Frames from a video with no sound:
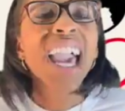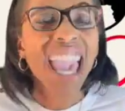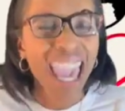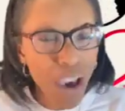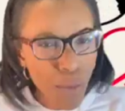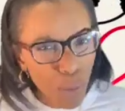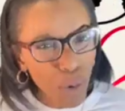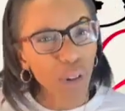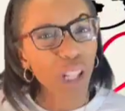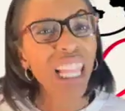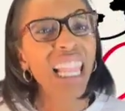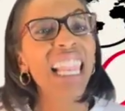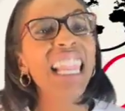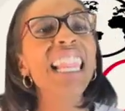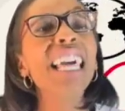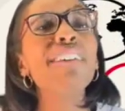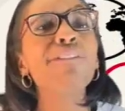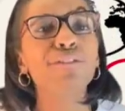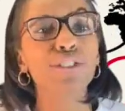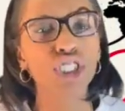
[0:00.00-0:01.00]
It will
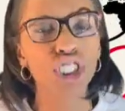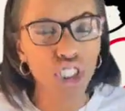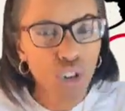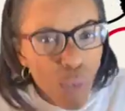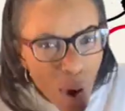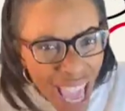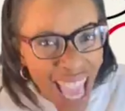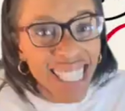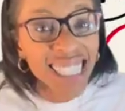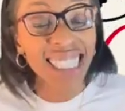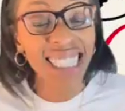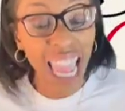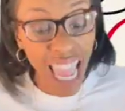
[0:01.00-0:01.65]
lift you. It